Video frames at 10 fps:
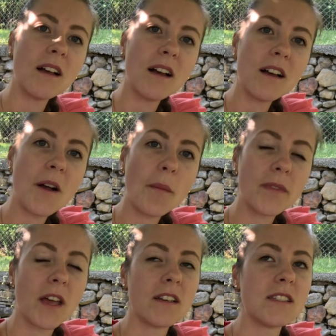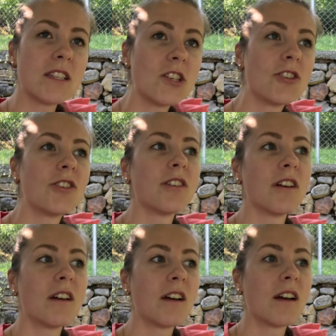That is near
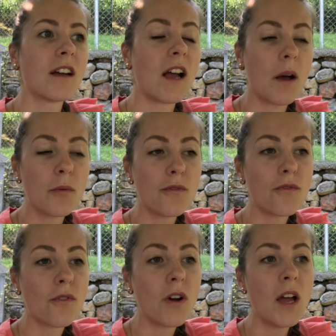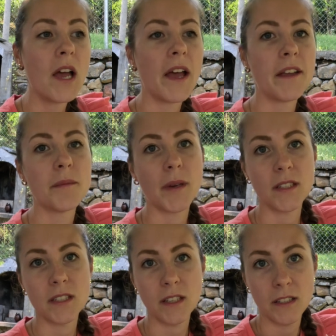Gabrovo, and
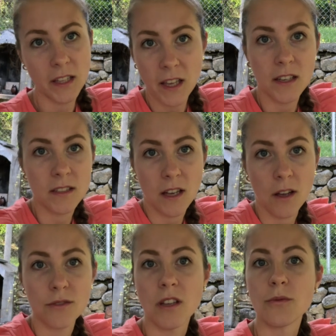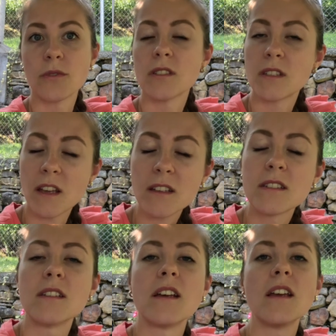basically the guest house that we're staying
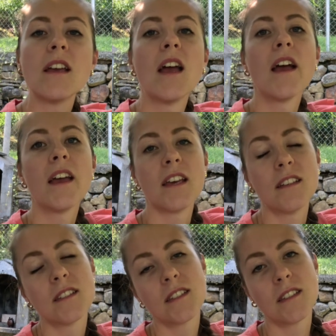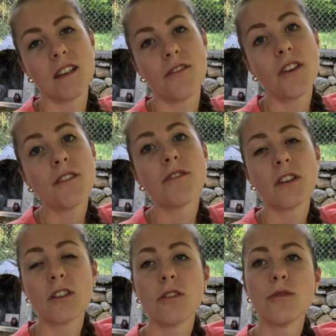today is very,
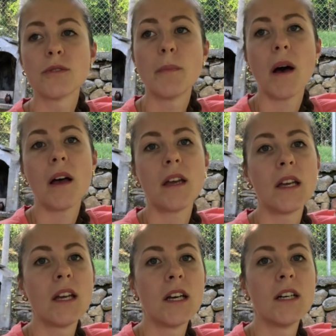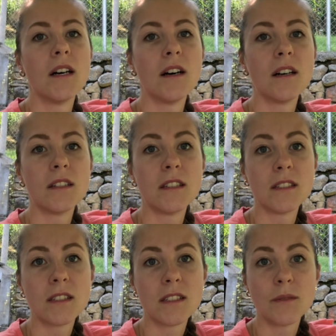very close by
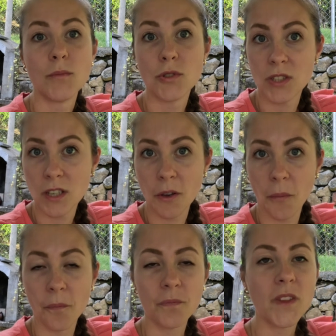this museum.